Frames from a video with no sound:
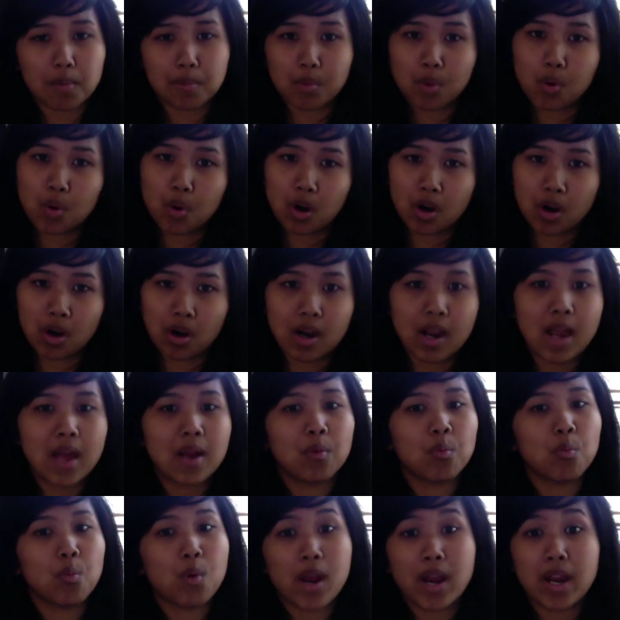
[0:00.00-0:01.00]
more
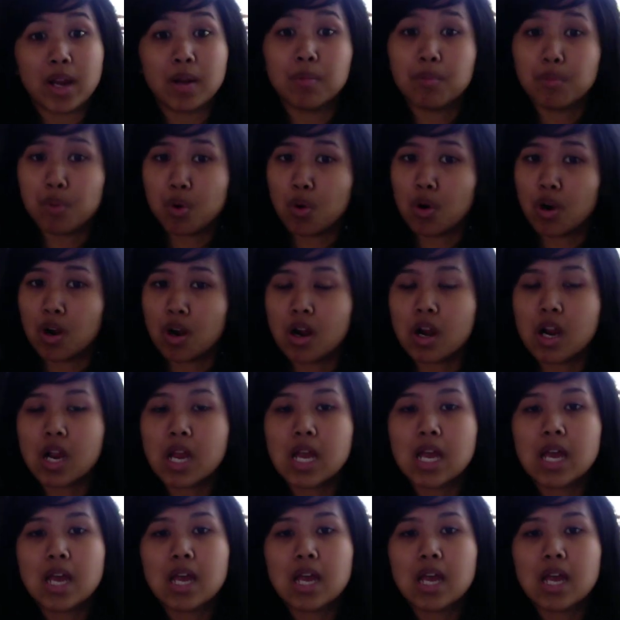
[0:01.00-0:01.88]
and weighed more,